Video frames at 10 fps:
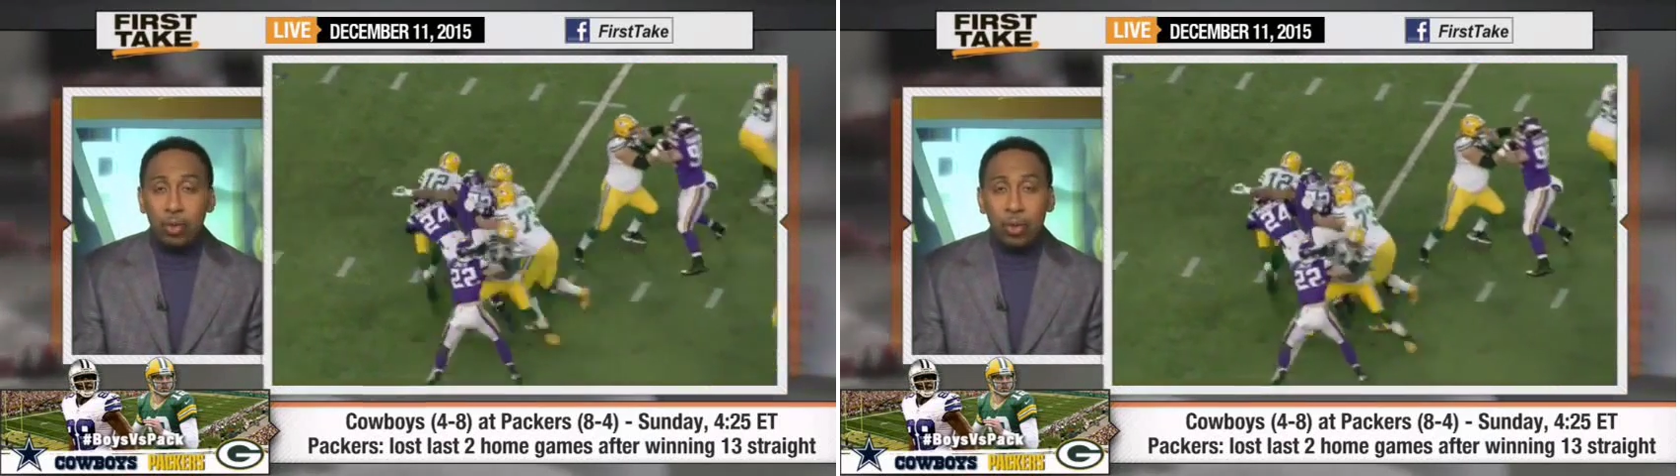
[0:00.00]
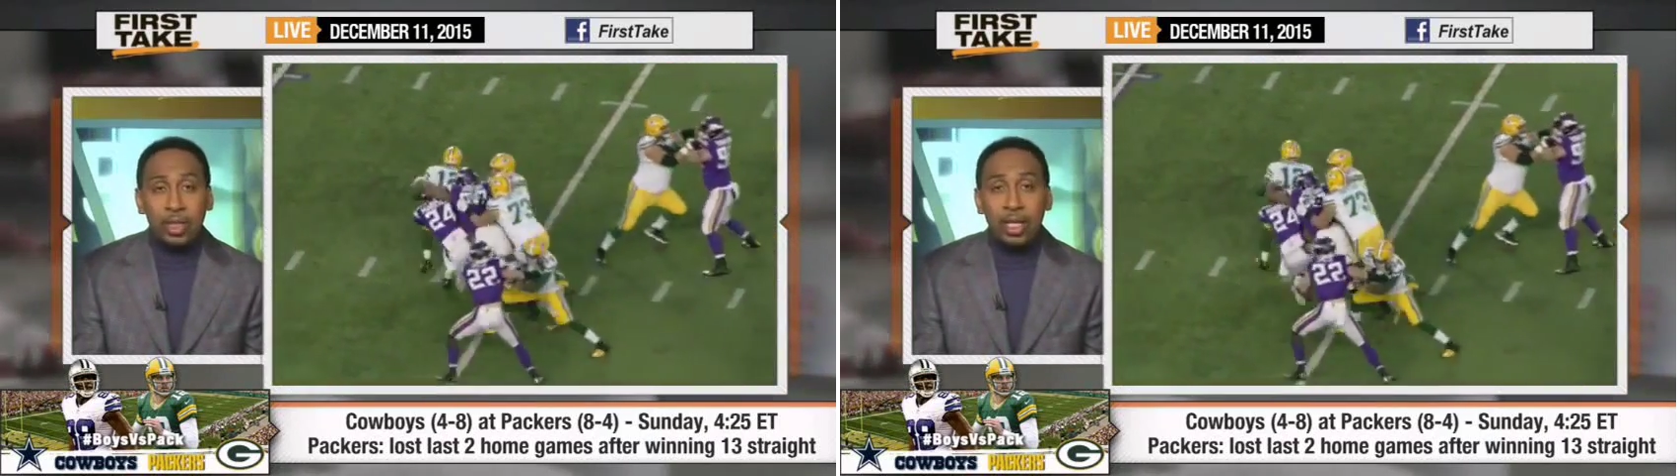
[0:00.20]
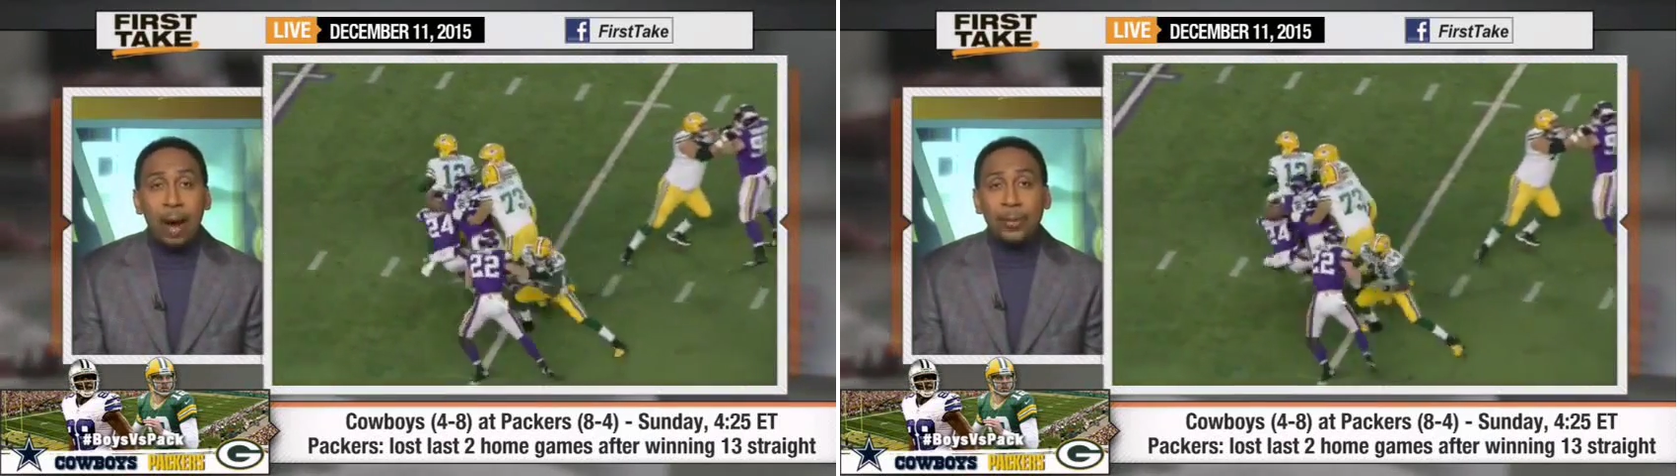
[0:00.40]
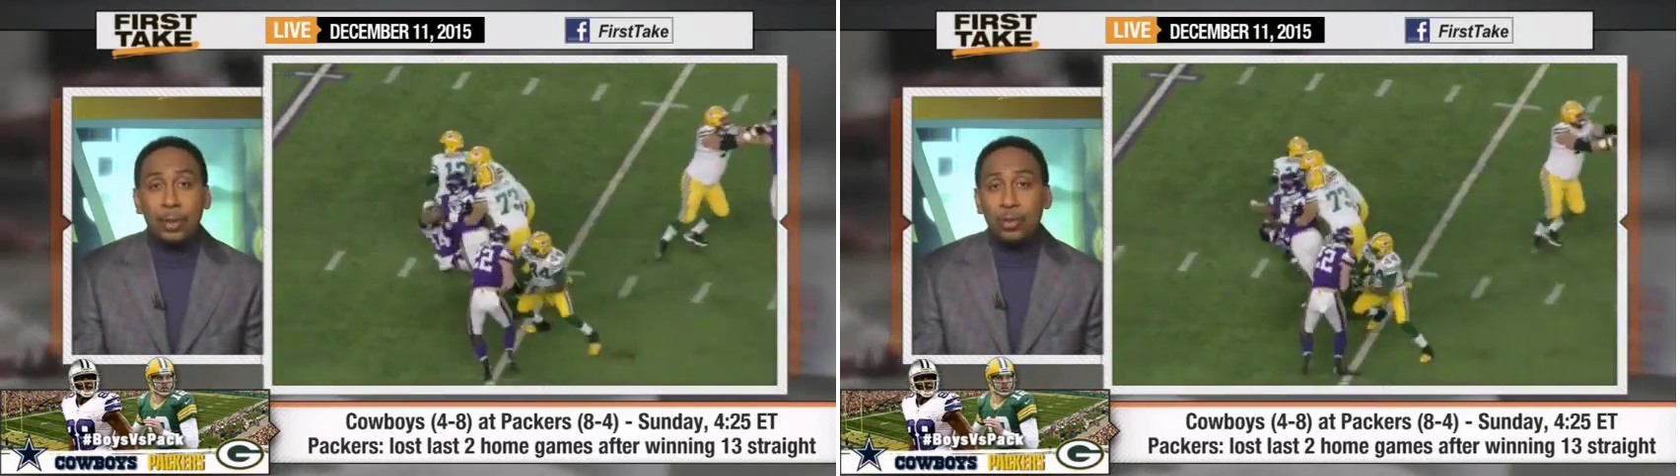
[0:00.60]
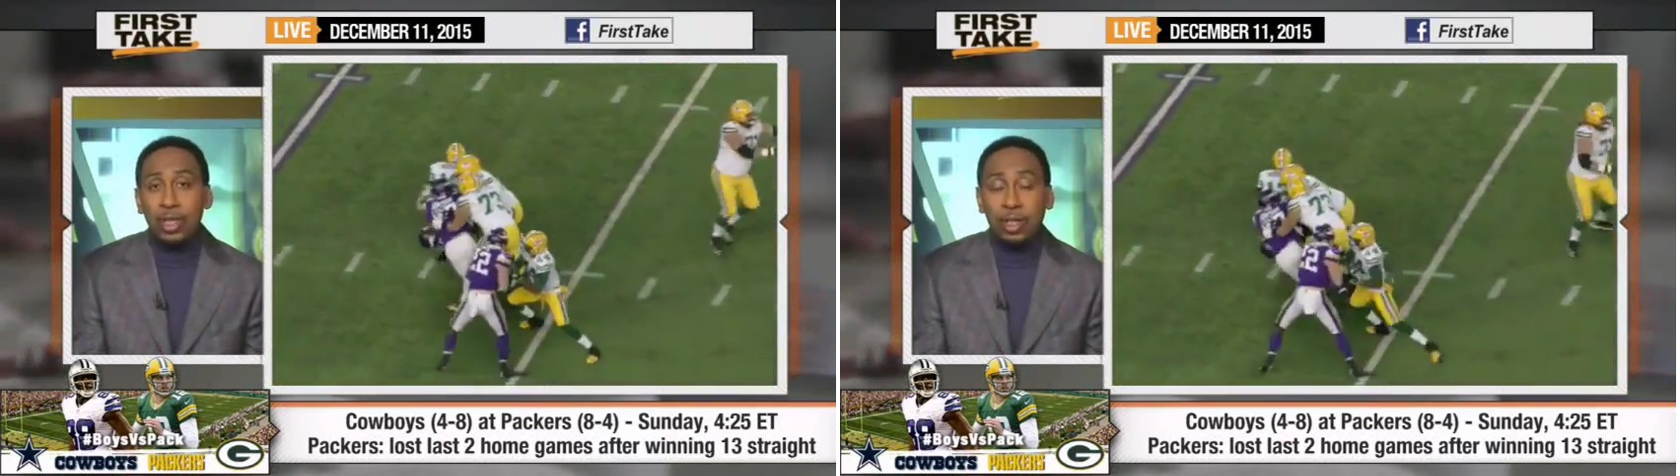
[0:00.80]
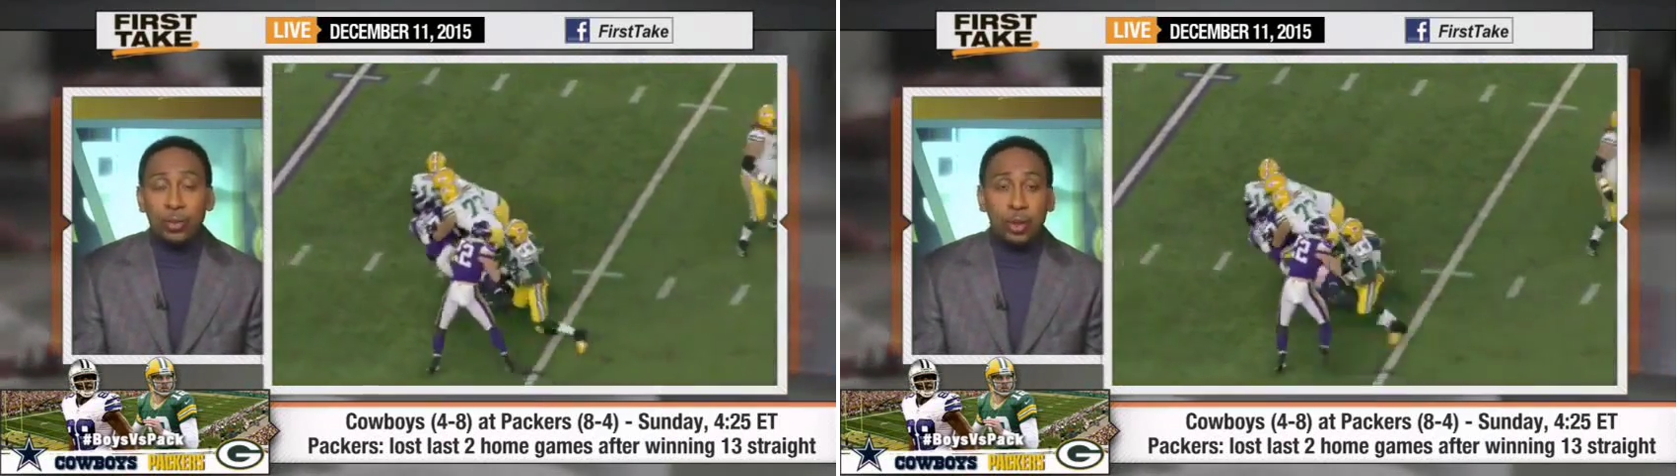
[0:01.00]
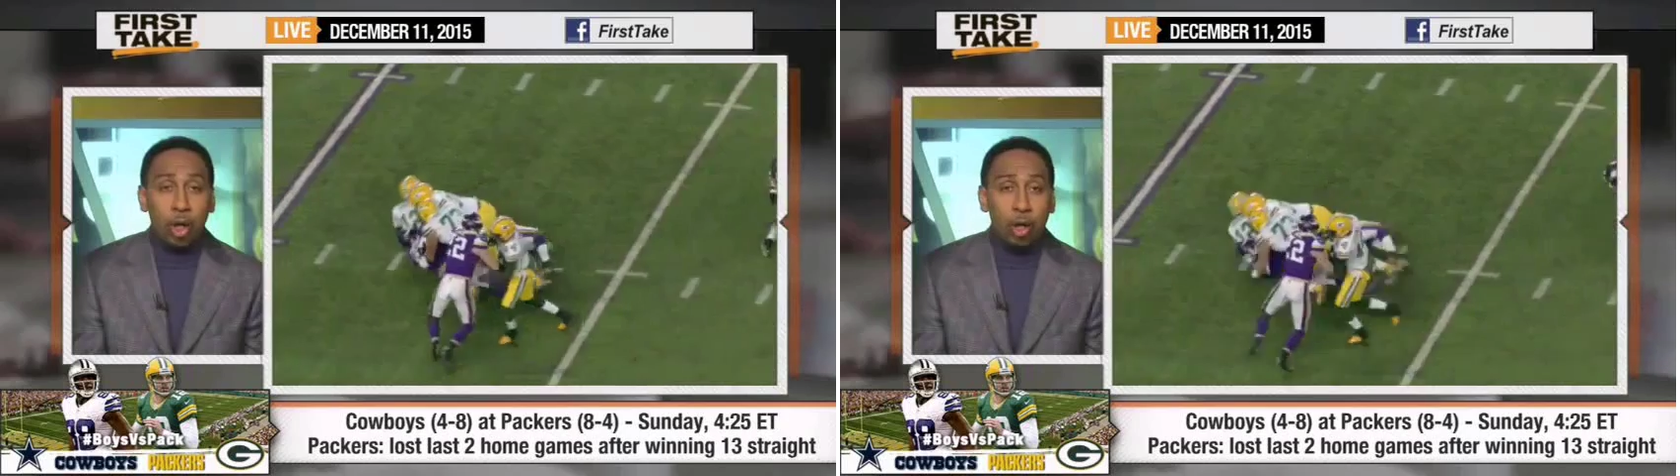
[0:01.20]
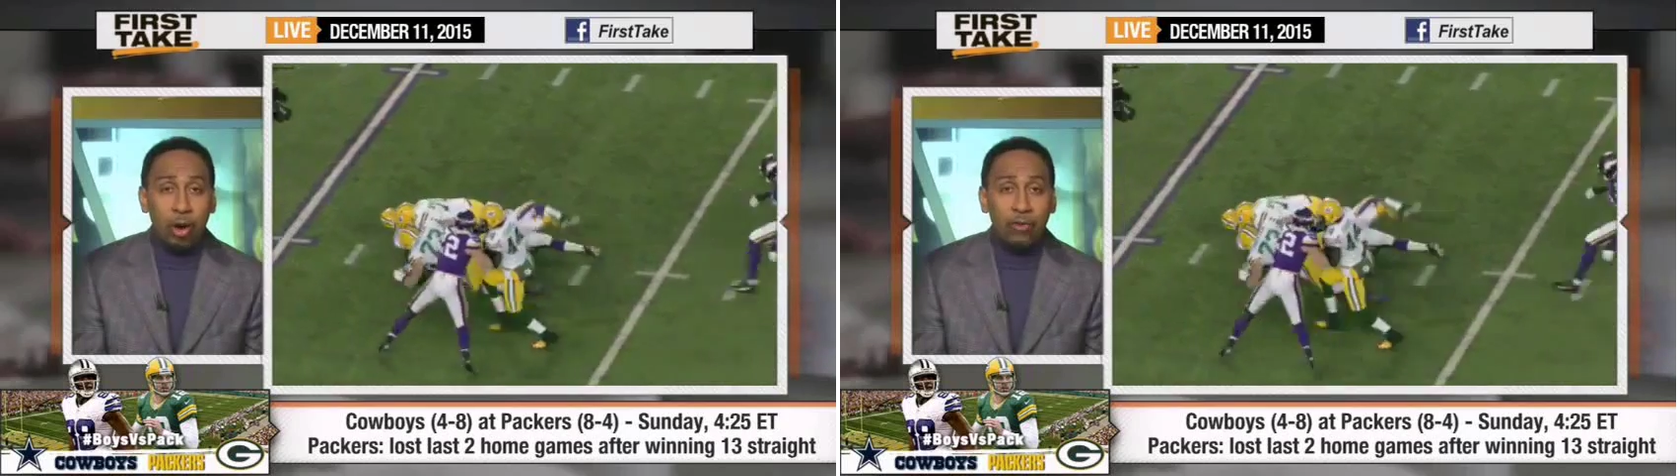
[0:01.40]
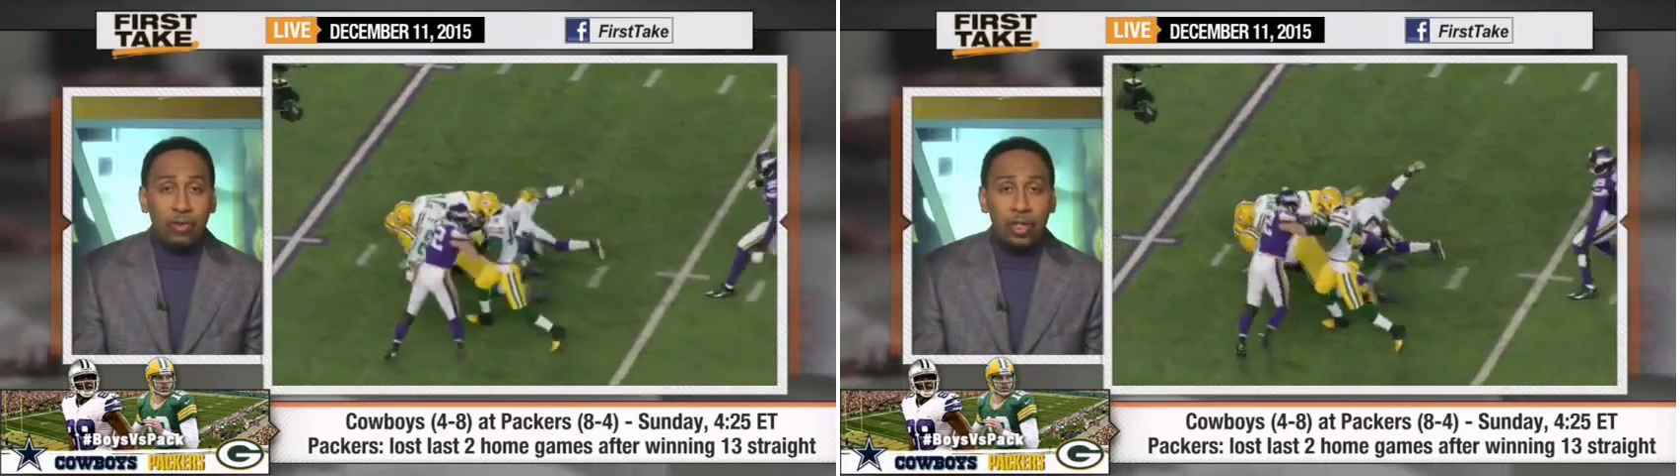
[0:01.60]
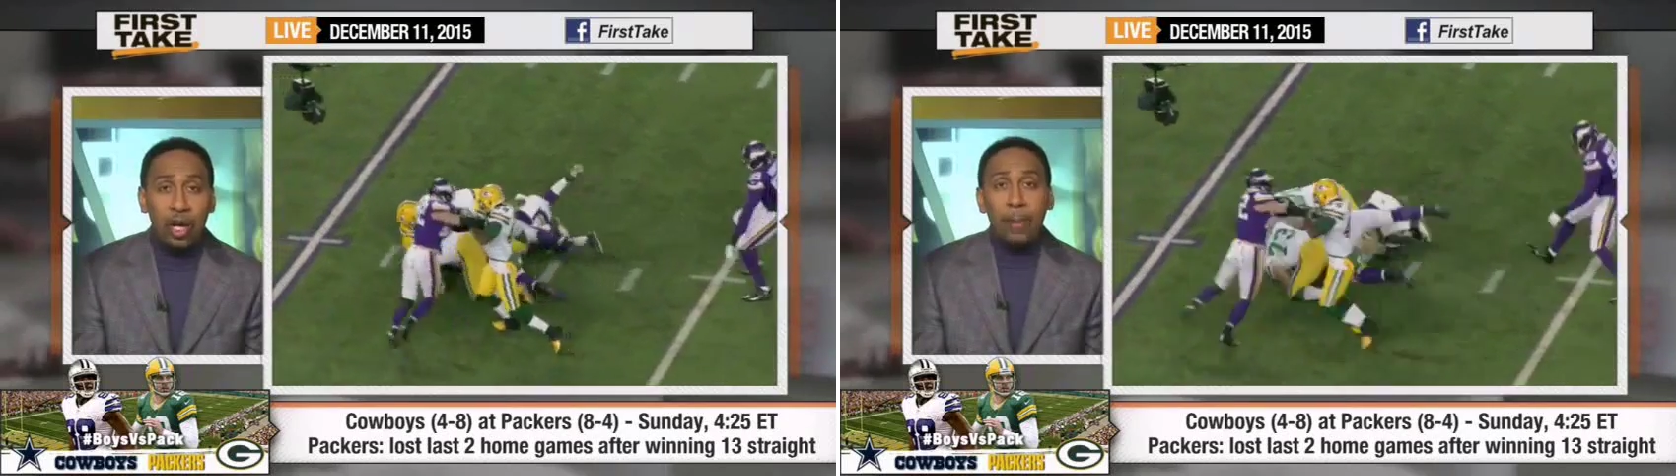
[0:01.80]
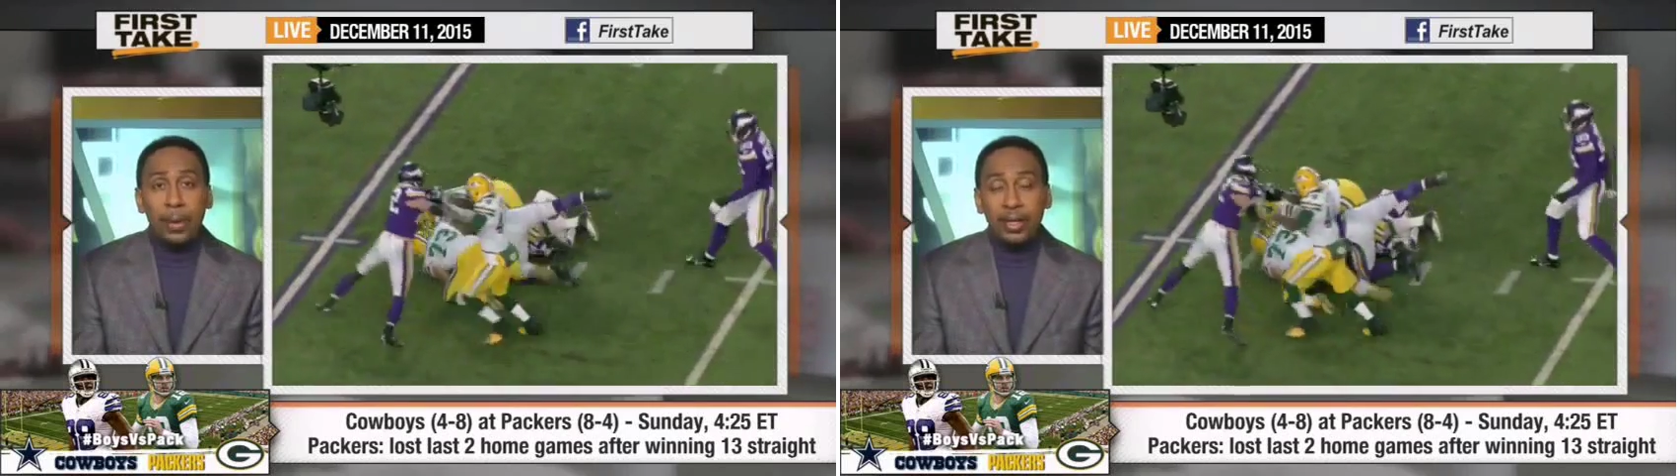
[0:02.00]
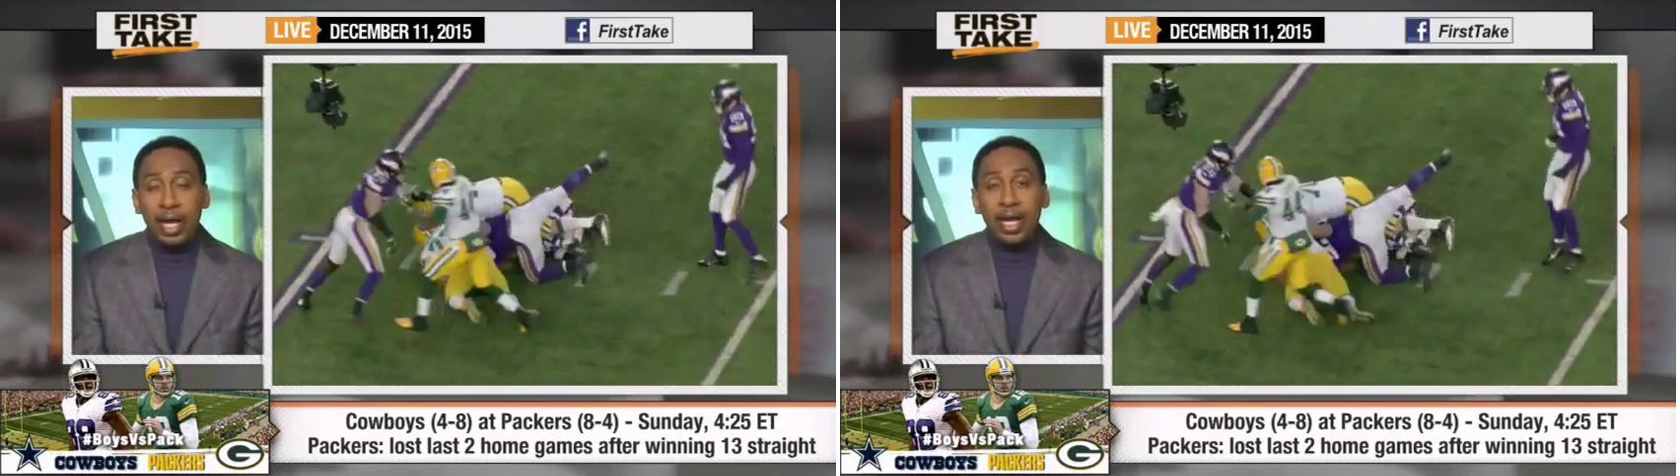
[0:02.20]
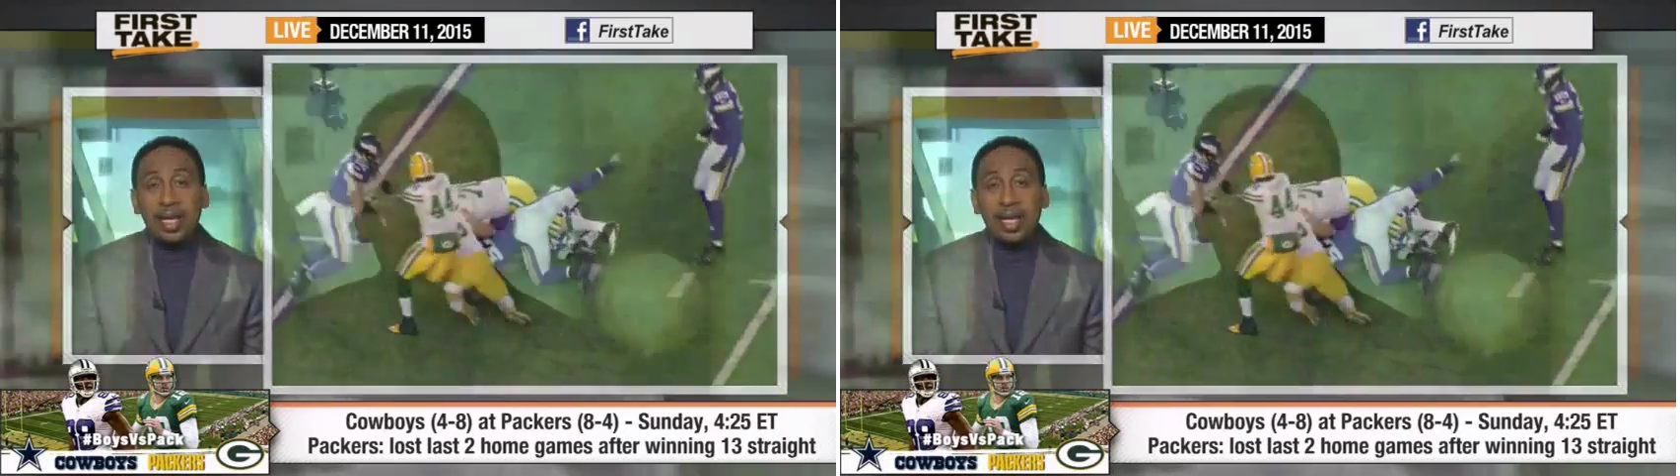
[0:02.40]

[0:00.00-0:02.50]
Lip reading: who isn't opportunistic with turnovers, but they